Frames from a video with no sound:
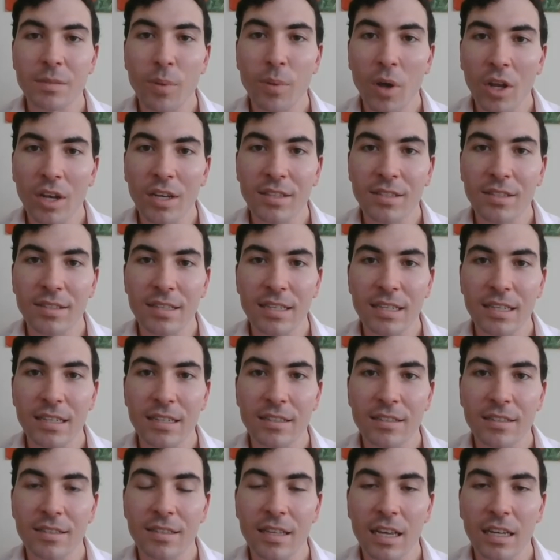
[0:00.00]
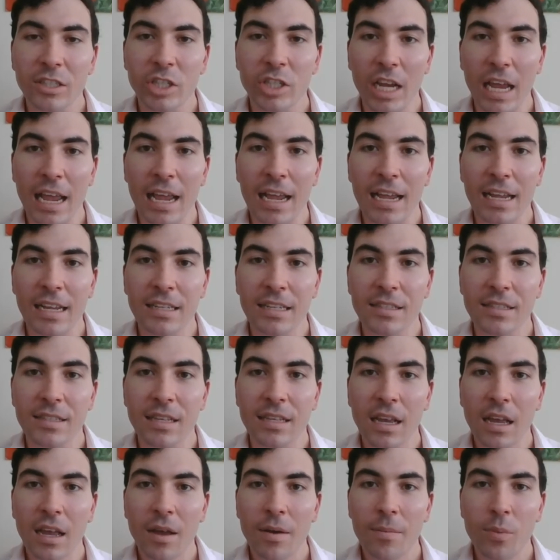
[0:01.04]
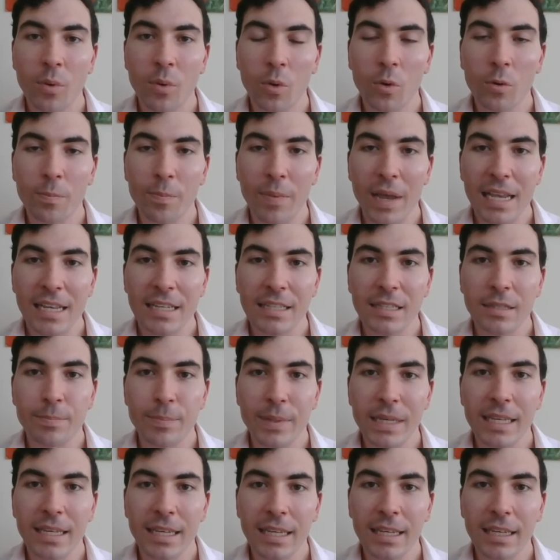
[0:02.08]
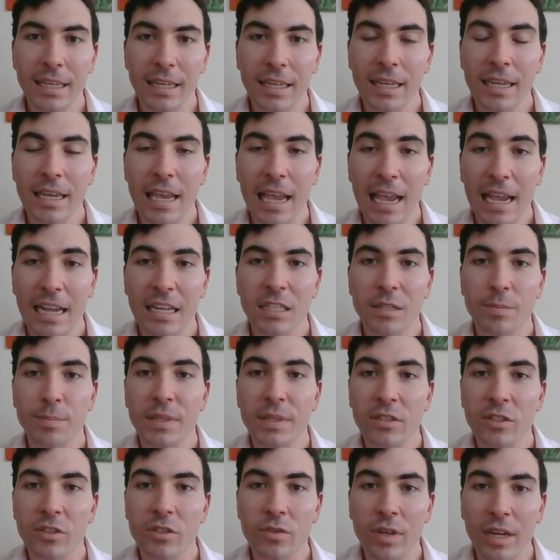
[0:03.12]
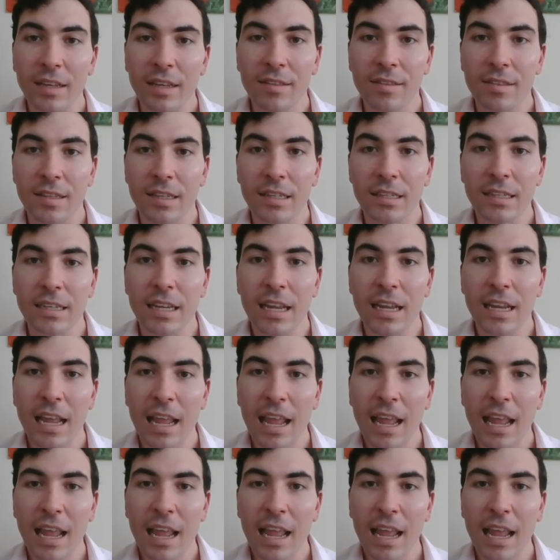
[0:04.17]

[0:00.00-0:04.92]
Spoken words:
policies such as broad-based BEE has been strengthened,